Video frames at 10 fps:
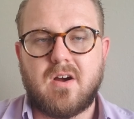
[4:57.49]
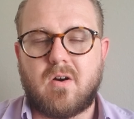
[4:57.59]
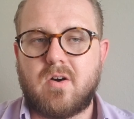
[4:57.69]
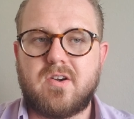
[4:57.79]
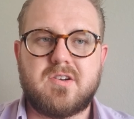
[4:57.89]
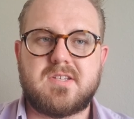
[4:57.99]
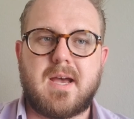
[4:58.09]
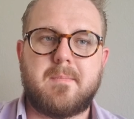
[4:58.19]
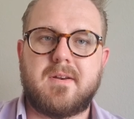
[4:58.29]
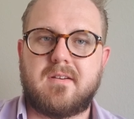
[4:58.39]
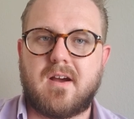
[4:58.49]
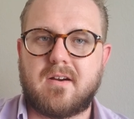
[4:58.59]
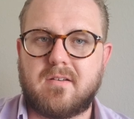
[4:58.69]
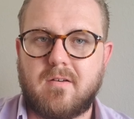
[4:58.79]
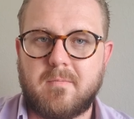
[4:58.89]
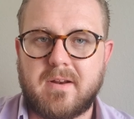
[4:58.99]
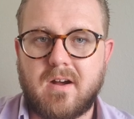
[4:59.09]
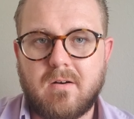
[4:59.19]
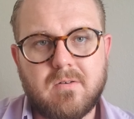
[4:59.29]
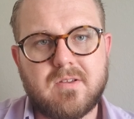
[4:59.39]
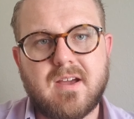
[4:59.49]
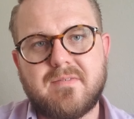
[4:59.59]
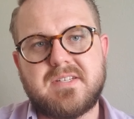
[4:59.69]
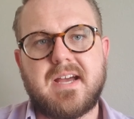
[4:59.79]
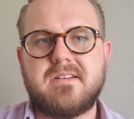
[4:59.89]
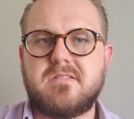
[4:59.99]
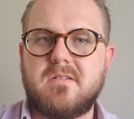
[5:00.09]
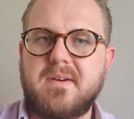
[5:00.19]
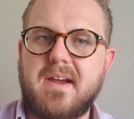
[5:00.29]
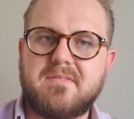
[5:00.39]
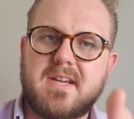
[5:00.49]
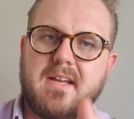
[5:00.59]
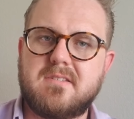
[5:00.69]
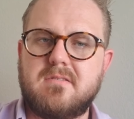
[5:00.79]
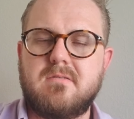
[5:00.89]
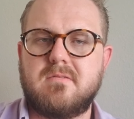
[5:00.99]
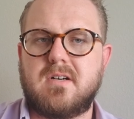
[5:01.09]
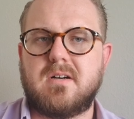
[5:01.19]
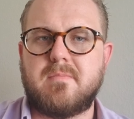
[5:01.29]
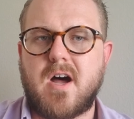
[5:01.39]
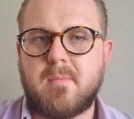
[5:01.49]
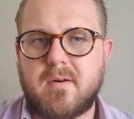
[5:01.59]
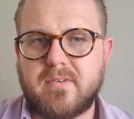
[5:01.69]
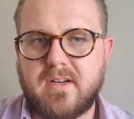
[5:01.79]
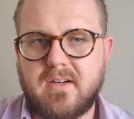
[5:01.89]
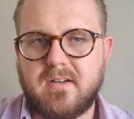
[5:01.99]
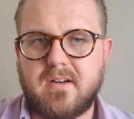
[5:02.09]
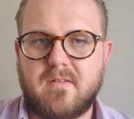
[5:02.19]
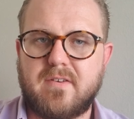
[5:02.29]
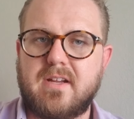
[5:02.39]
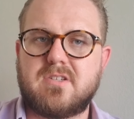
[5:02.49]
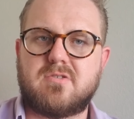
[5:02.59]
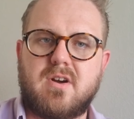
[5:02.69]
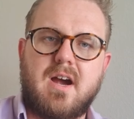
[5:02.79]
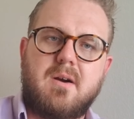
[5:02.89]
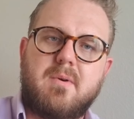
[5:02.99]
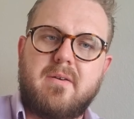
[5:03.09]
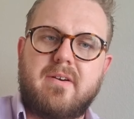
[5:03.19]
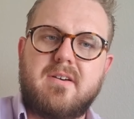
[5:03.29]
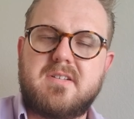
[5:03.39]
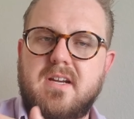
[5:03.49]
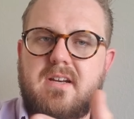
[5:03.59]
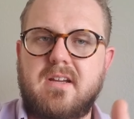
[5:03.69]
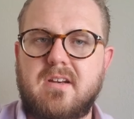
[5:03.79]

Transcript: Or you just happen to talk to them and, oh, you have a tattoo? We have tattoo balm over here. You know, if it gets dry or whatever, irritated, you get